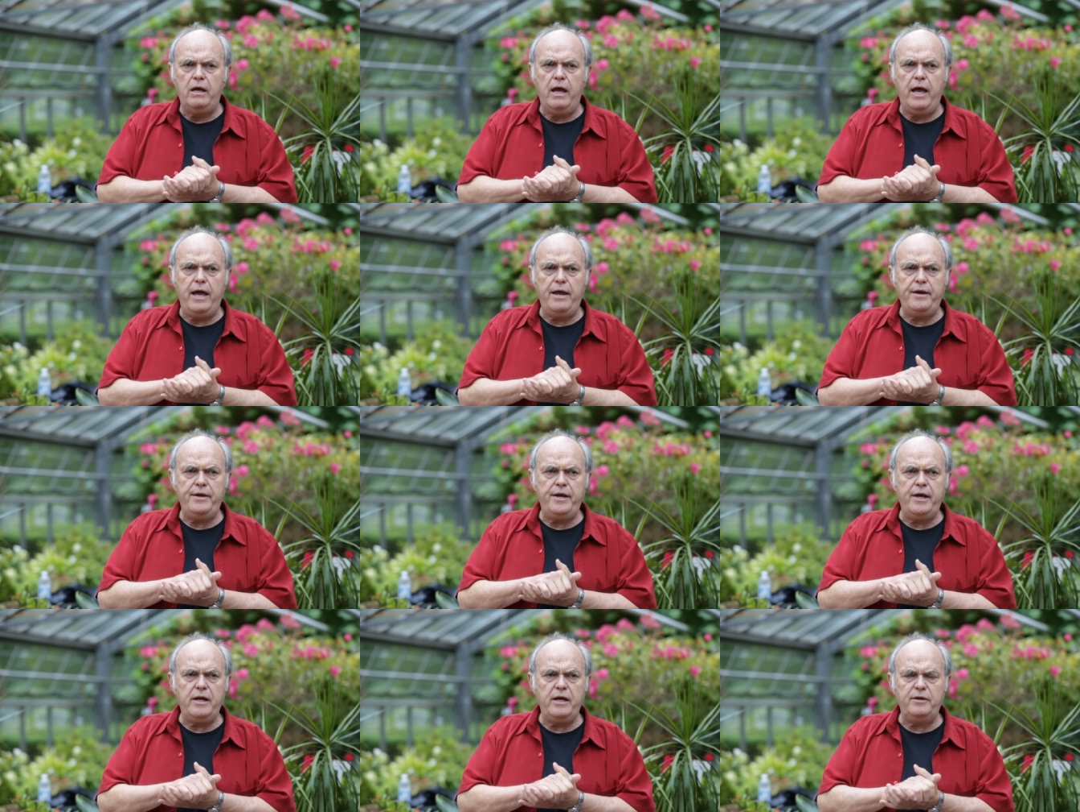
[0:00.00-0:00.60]

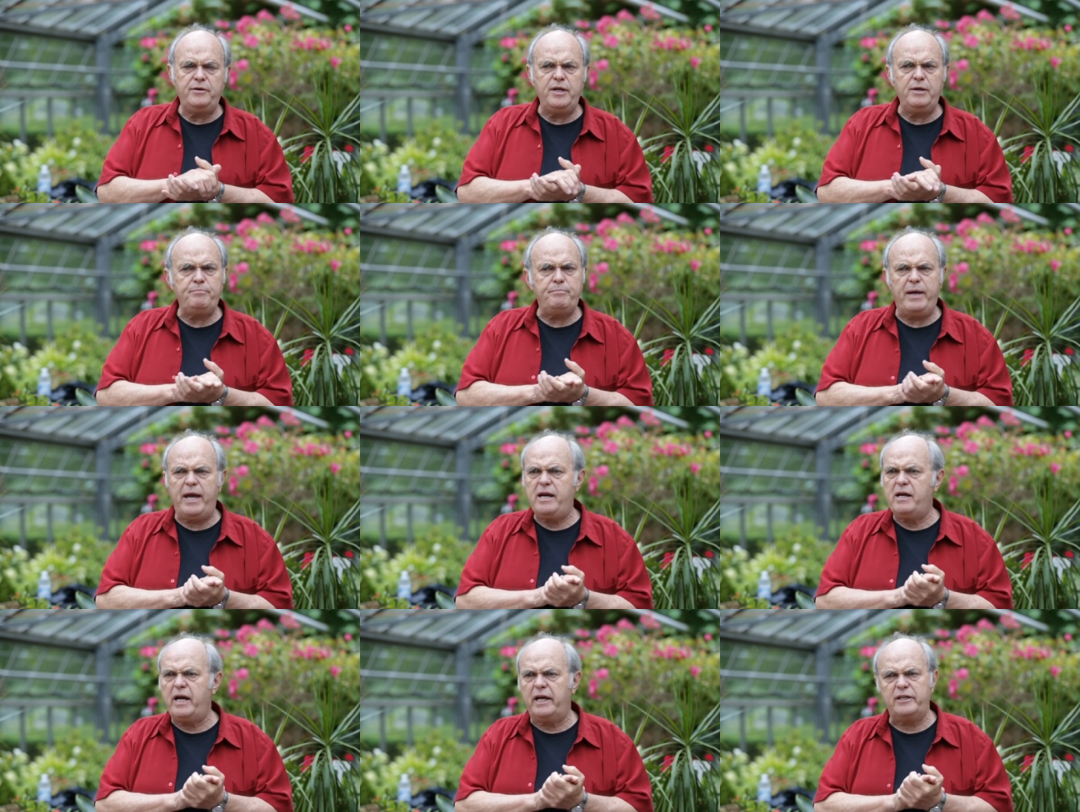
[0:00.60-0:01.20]
And uh, I think
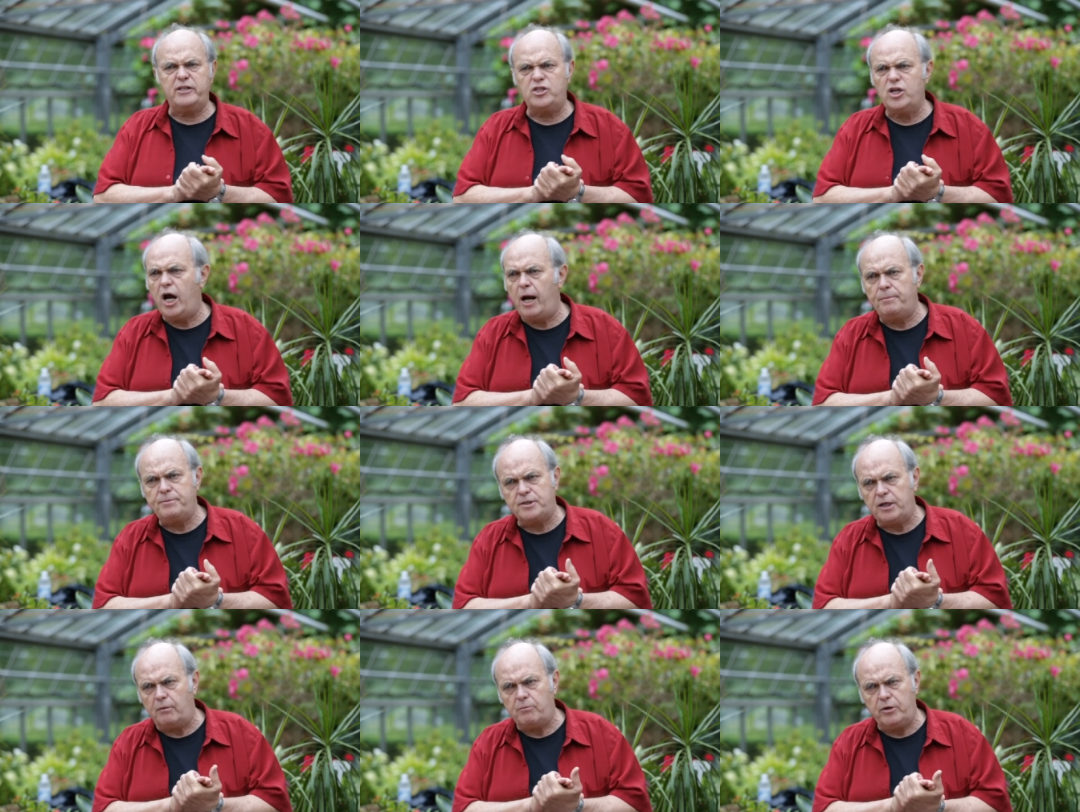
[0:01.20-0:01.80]
Peg got a
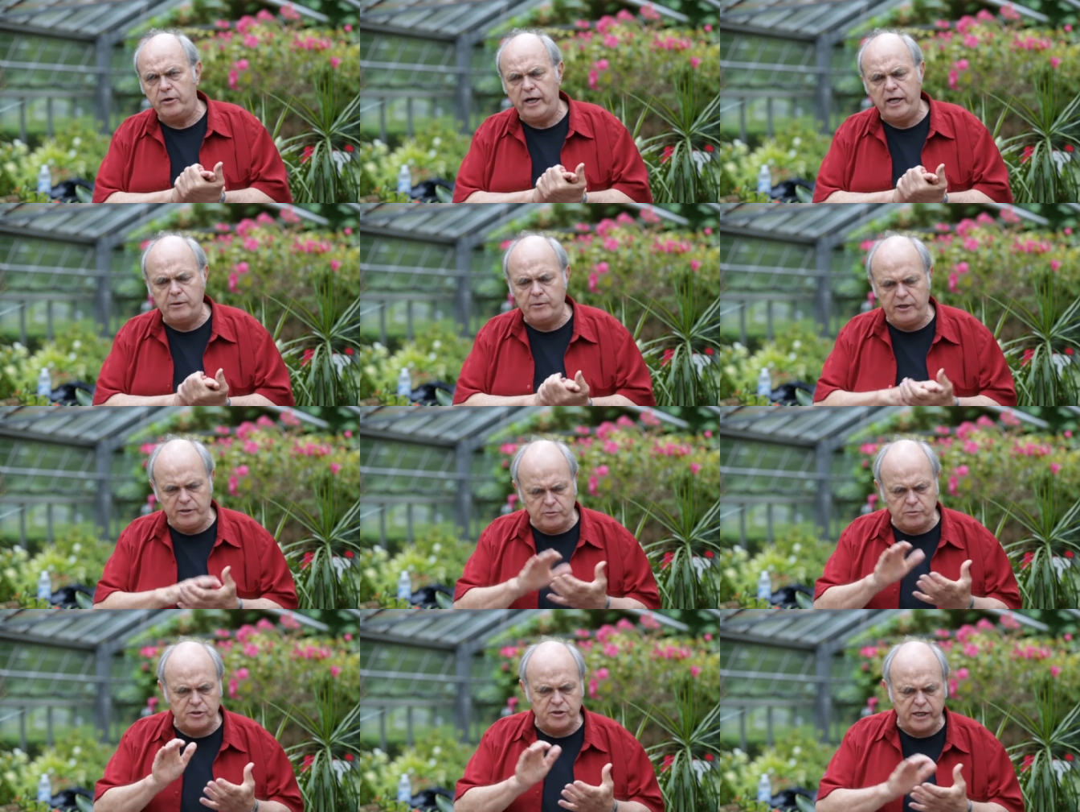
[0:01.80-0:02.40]
job somewhere
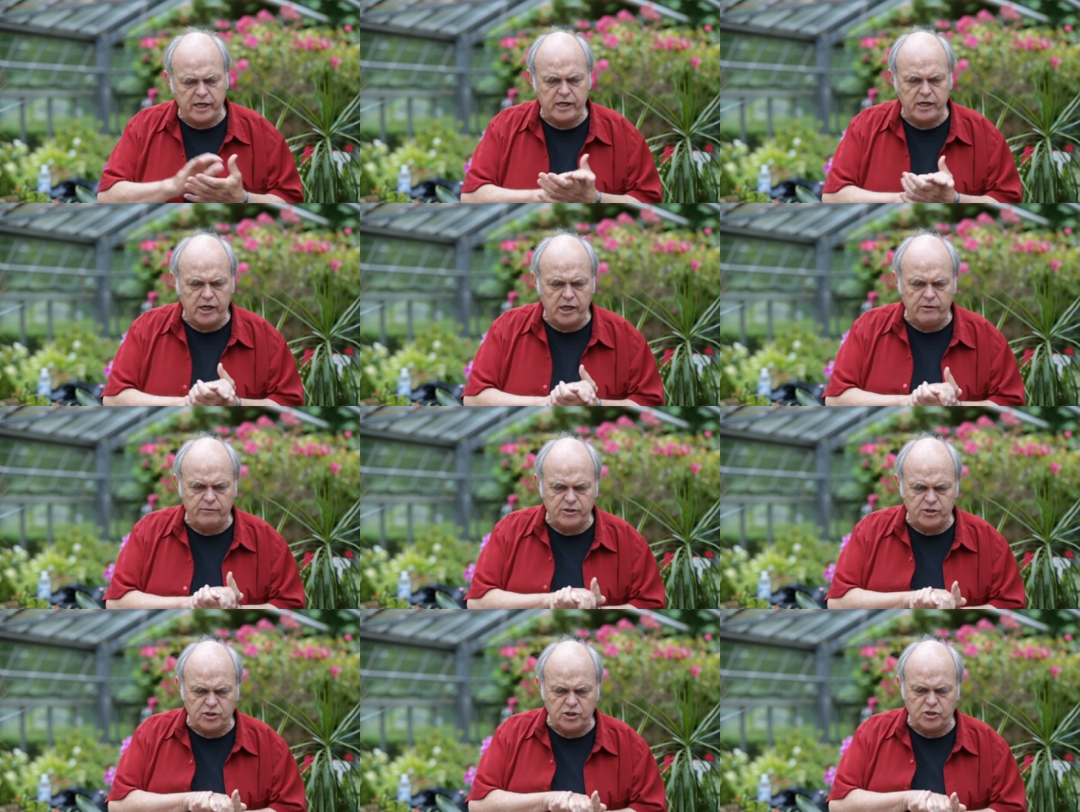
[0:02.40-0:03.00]
anyway. She was taking care
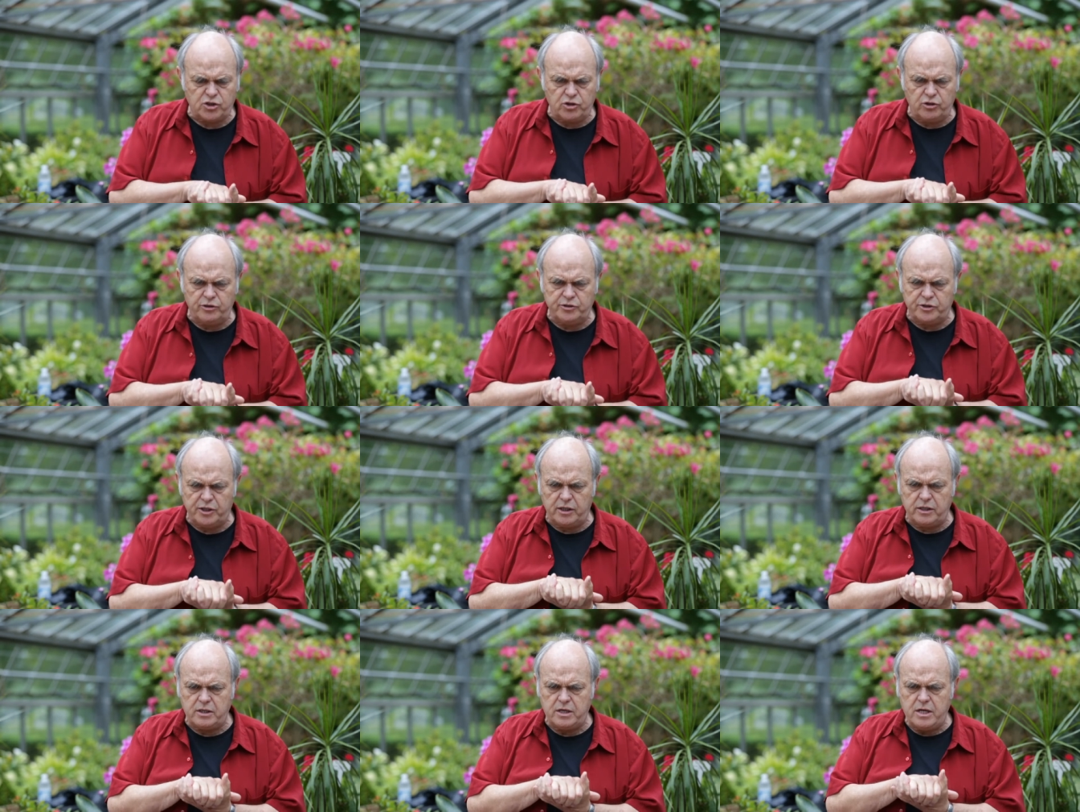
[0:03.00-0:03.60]
of her sisters.
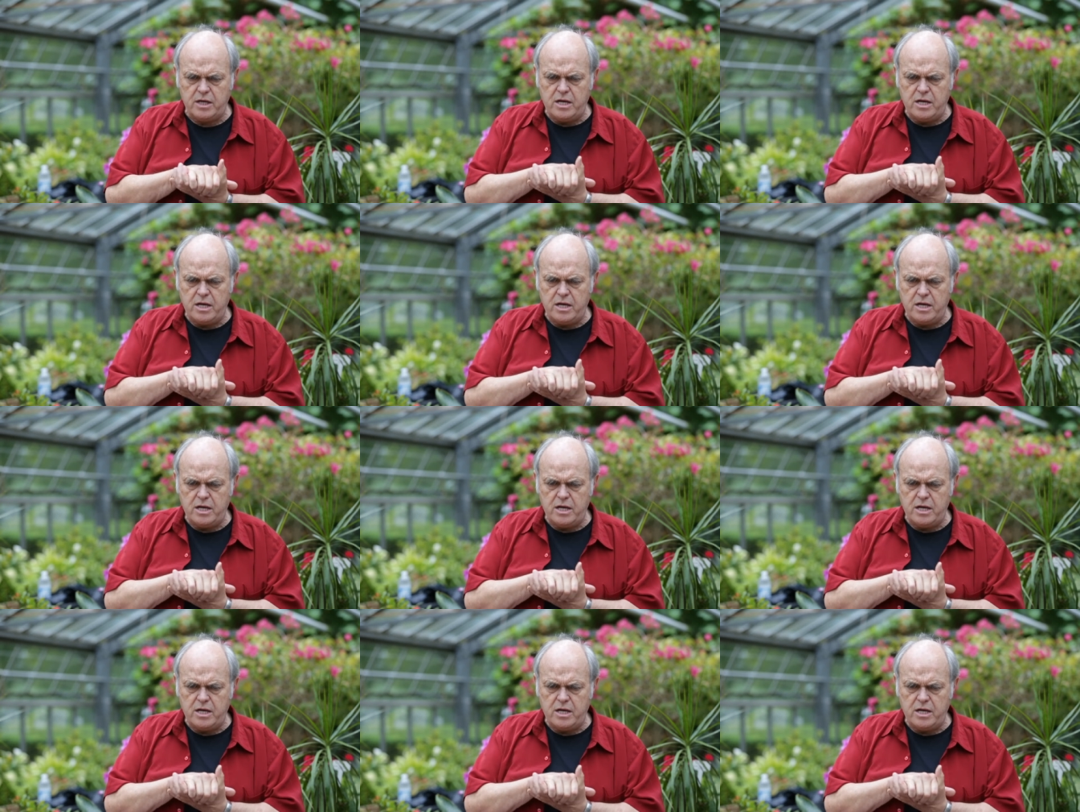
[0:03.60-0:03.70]
And,